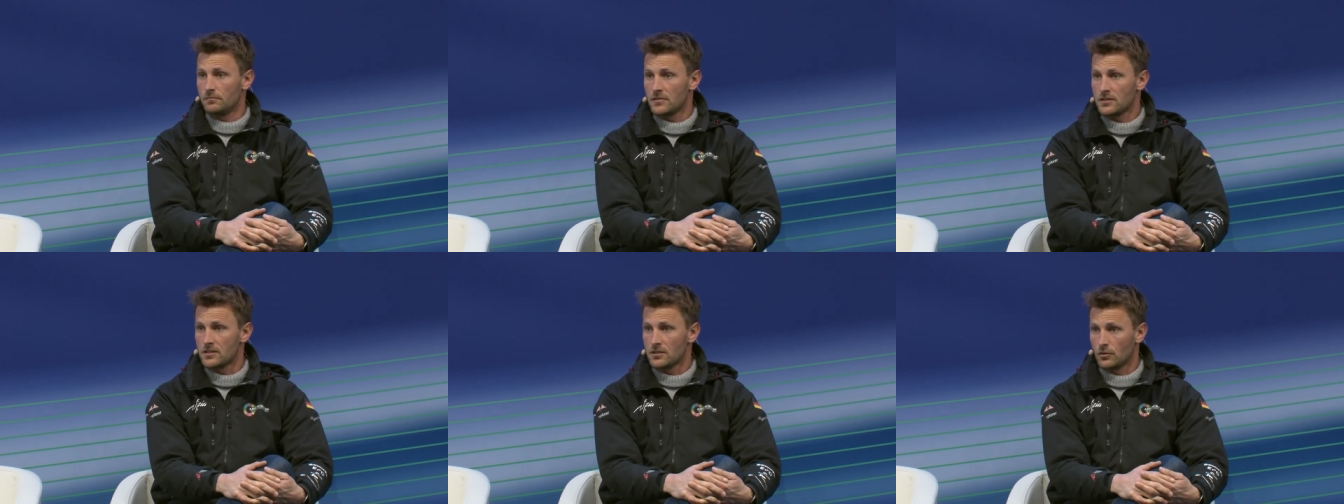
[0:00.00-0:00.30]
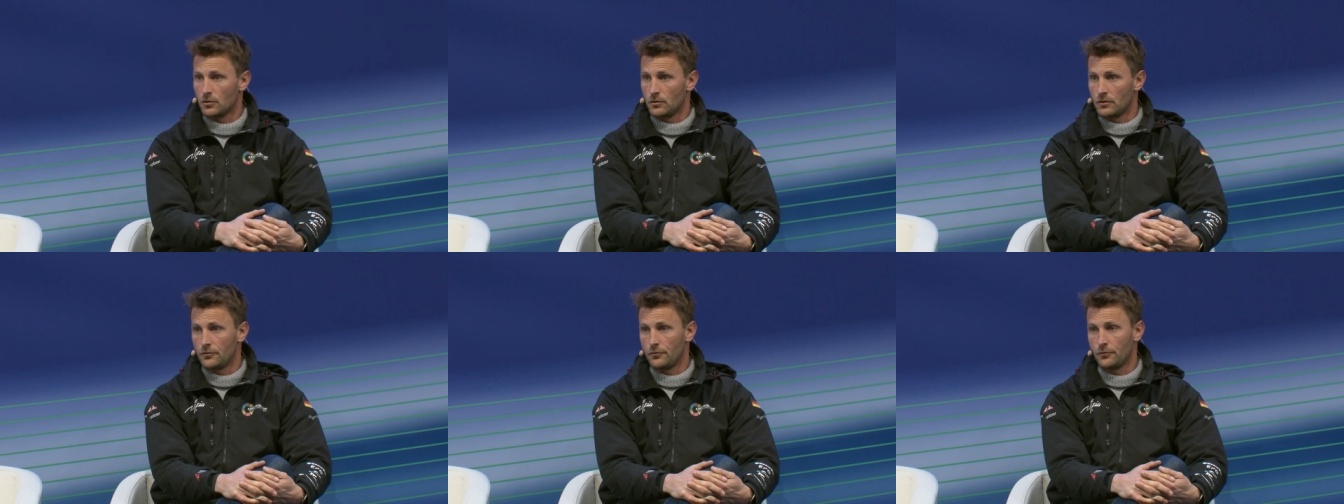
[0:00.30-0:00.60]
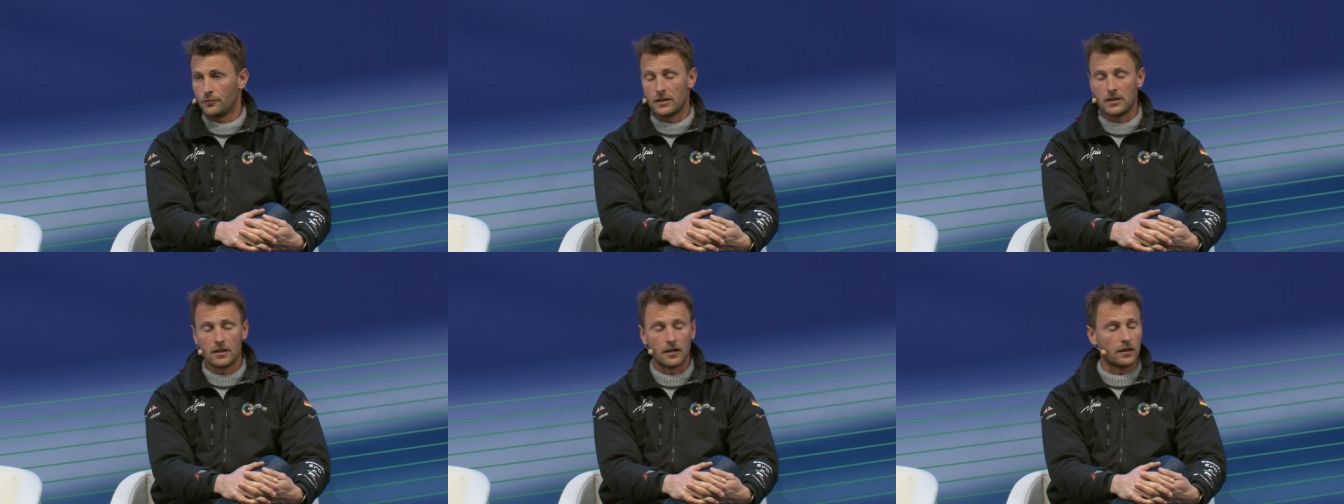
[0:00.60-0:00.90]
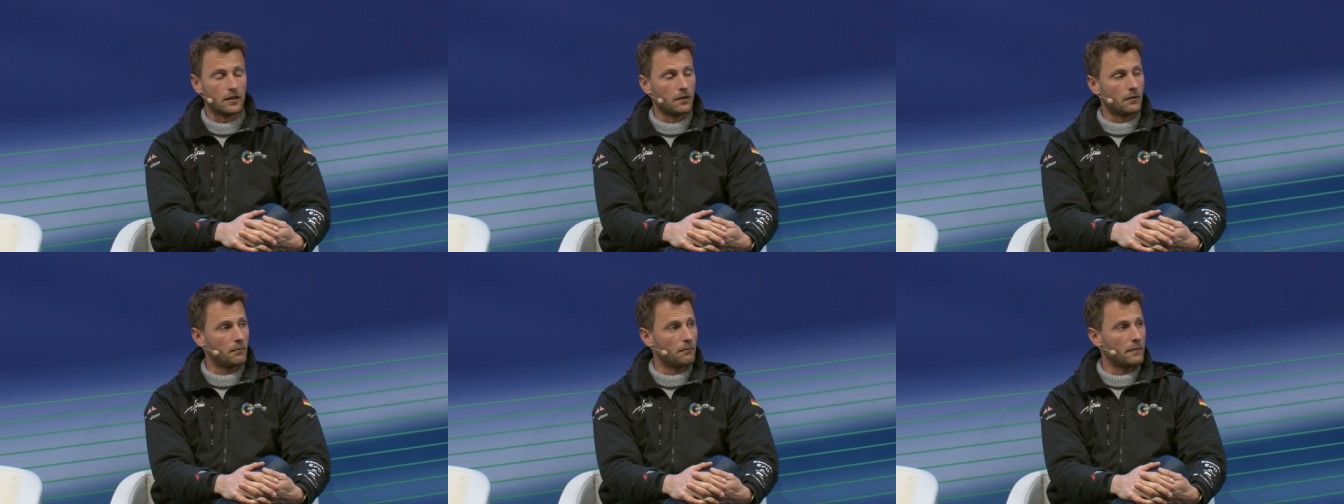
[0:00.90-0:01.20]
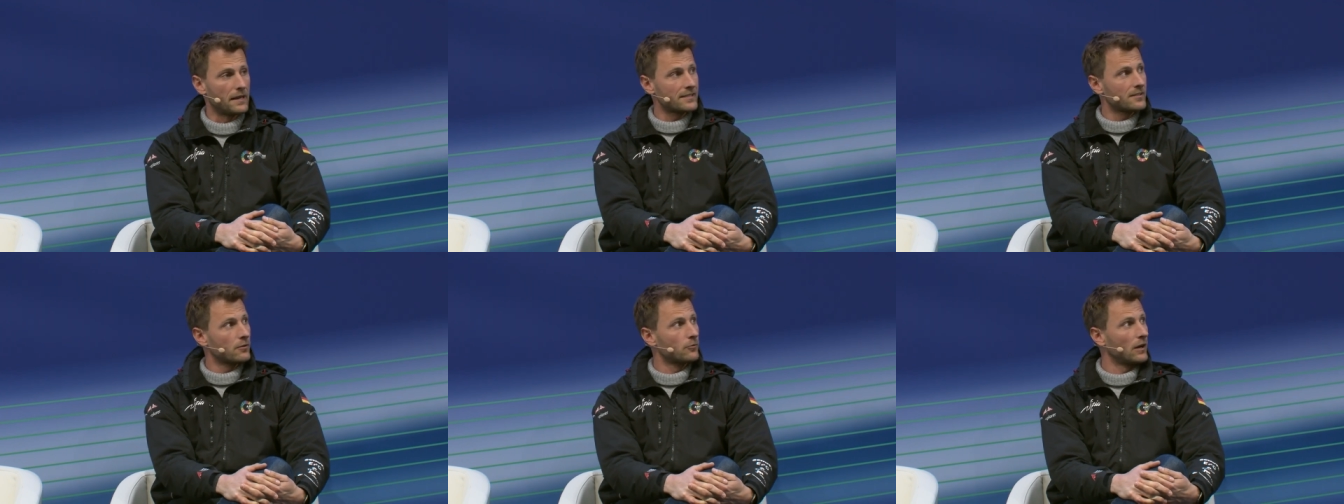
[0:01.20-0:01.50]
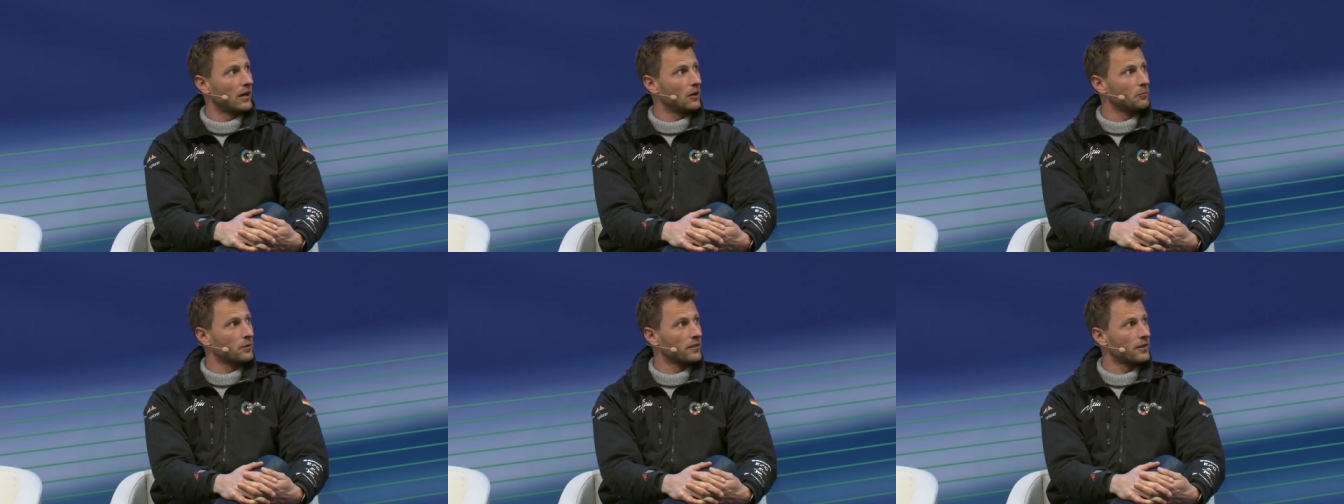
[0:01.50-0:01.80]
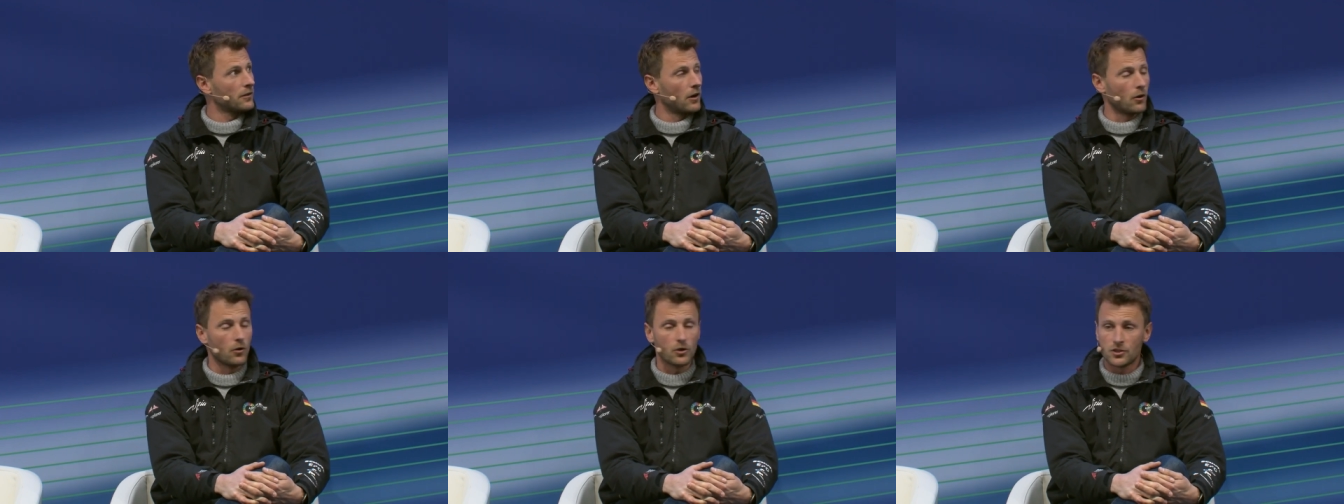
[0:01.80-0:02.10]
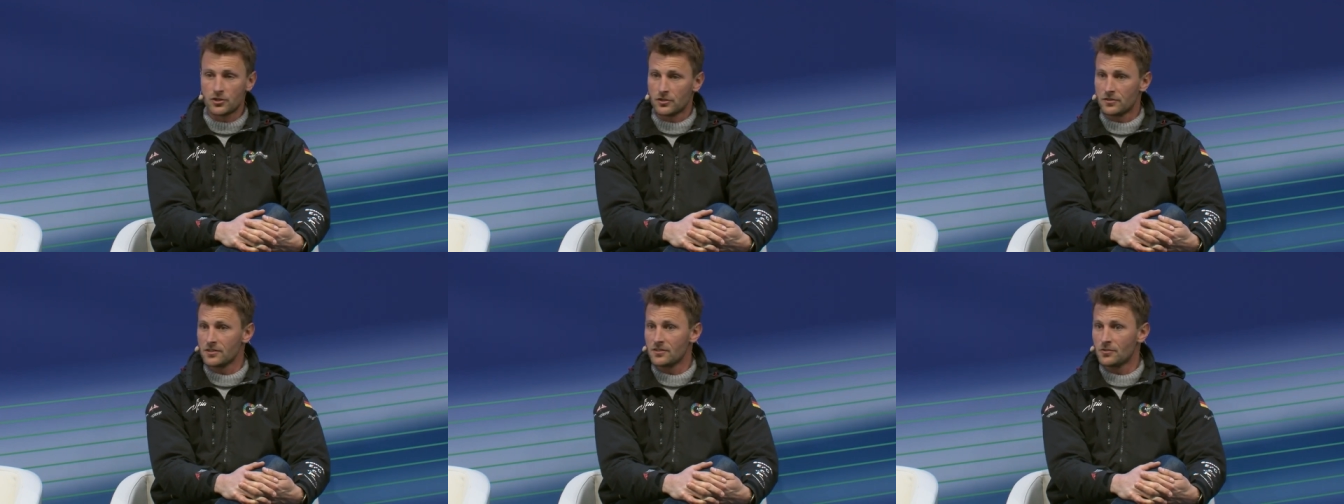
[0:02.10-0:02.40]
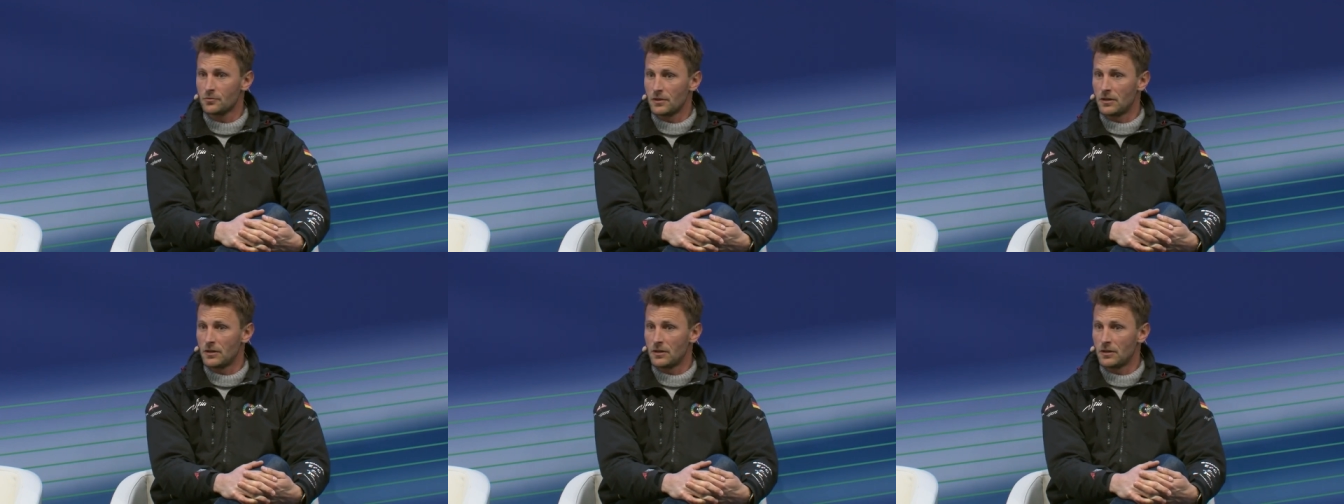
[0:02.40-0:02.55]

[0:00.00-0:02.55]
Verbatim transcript: So if we mess around with our oceans,